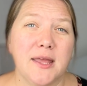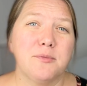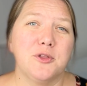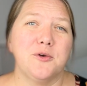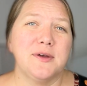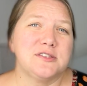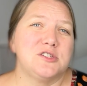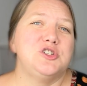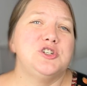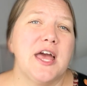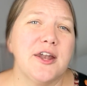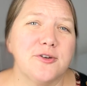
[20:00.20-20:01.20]
Blue is
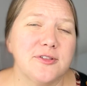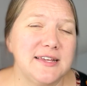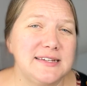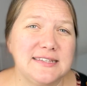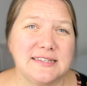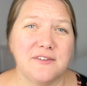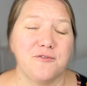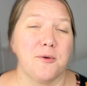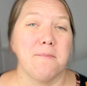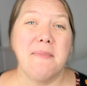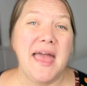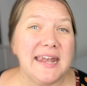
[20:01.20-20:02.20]
generally decent for
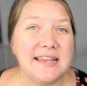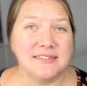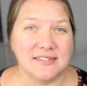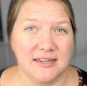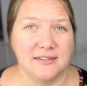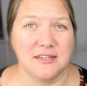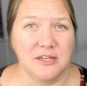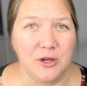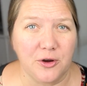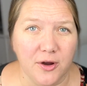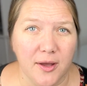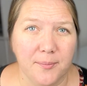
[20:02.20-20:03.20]
many cities in
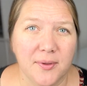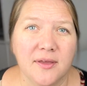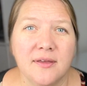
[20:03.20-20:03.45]
Europe.